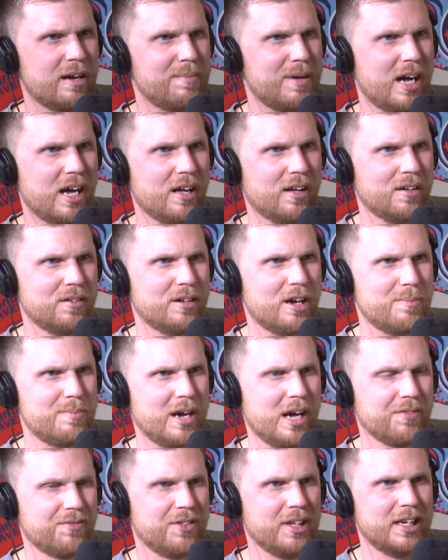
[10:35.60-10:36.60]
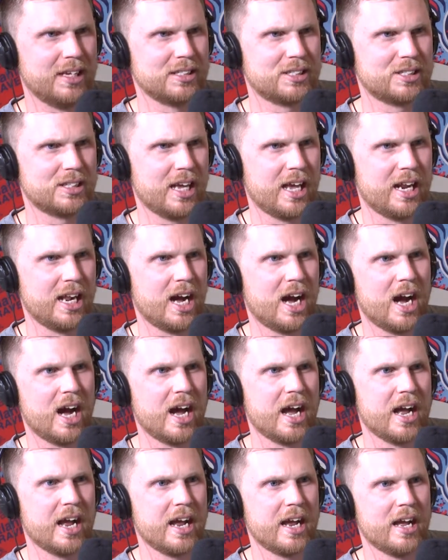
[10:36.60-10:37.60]
about this, and
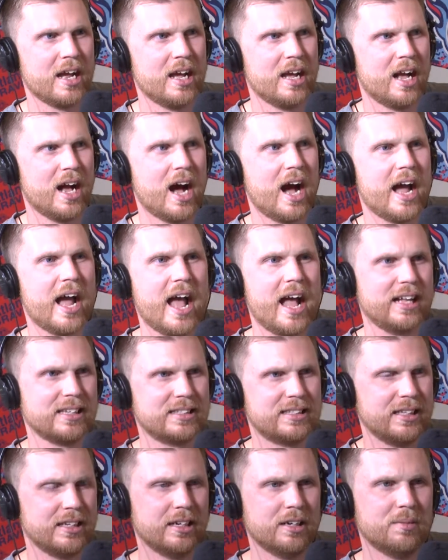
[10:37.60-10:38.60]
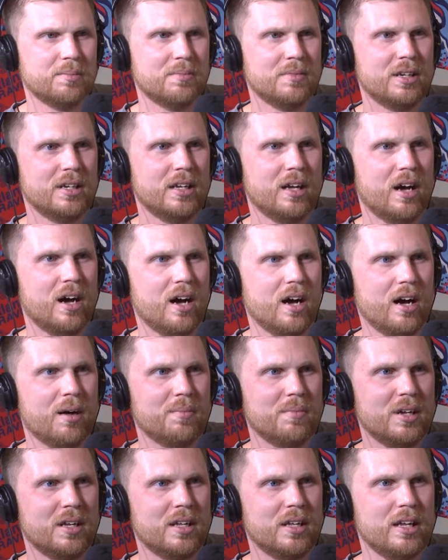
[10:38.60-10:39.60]
I asked them
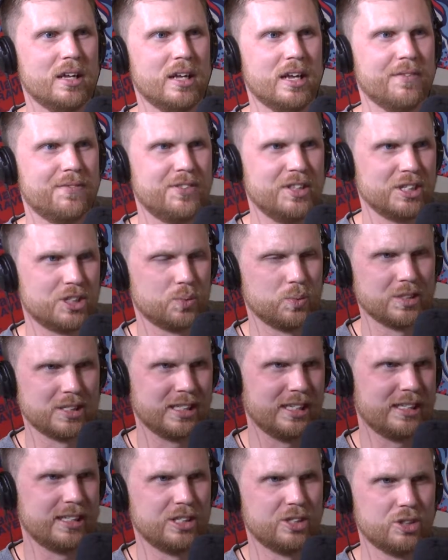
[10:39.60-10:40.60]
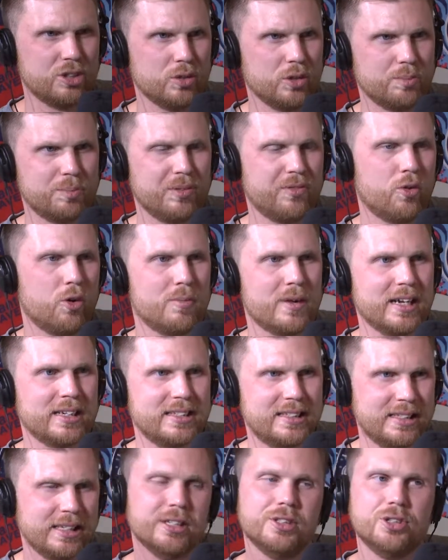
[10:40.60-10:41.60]
if this was anything to do with before my
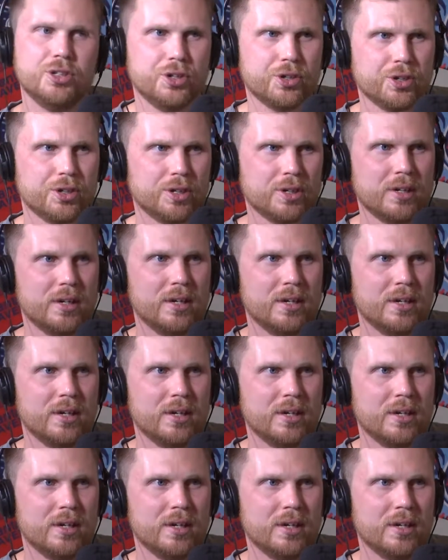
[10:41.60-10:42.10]
tenure.